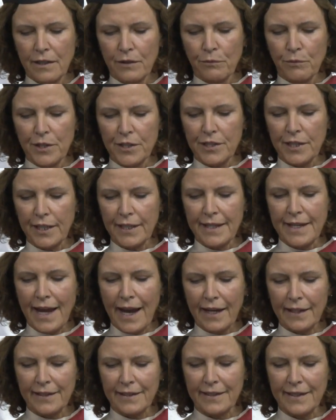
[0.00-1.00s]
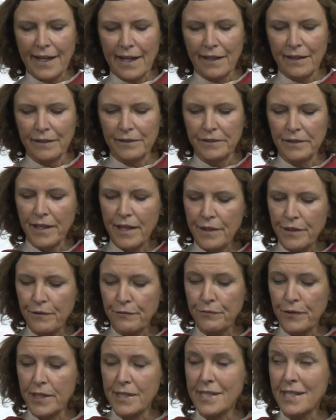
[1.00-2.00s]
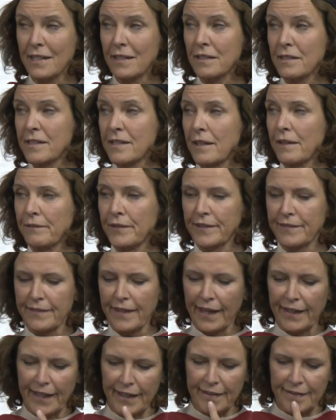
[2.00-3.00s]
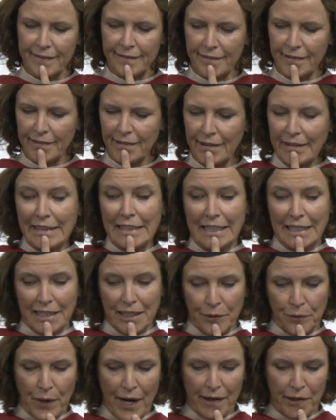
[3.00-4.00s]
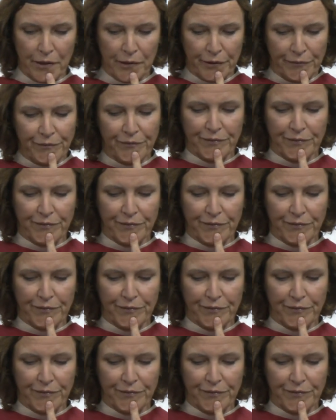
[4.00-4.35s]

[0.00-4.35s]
which can knock down the frontiers of aesthetics. Wow.